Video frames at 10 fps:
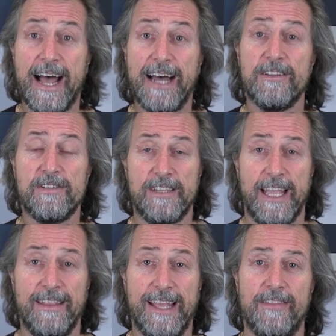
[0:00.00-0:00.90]

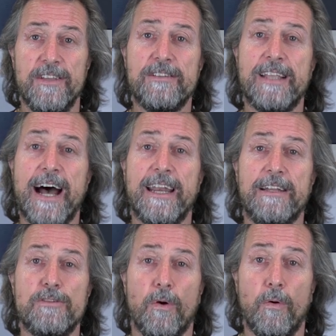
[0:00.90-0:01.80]
Understand that, and this data
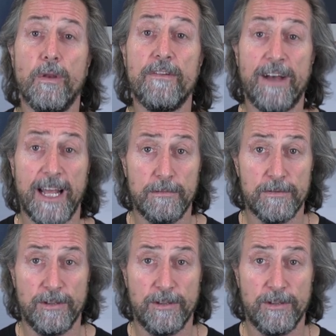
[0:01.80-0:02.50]
is all available